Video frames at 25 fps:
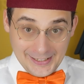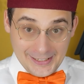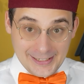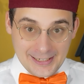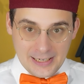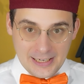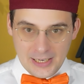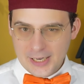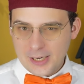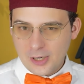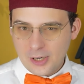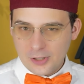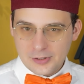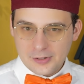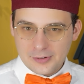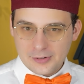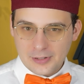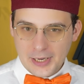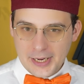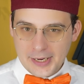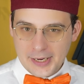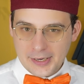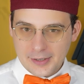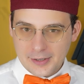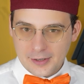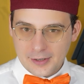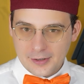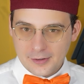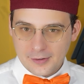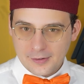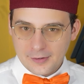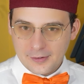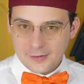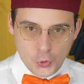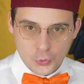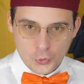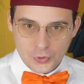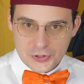Click on this link,
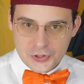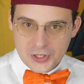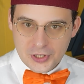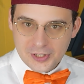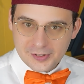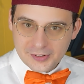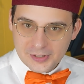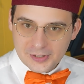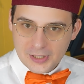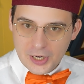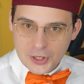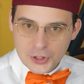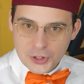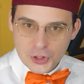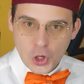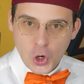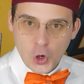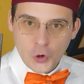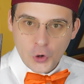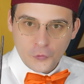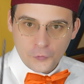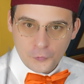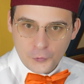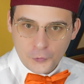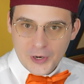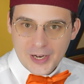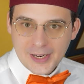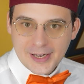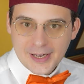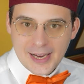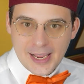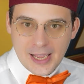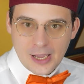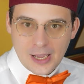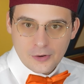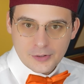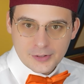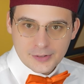register your free
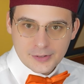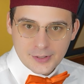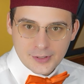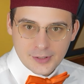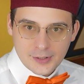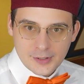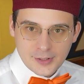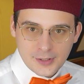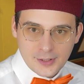account,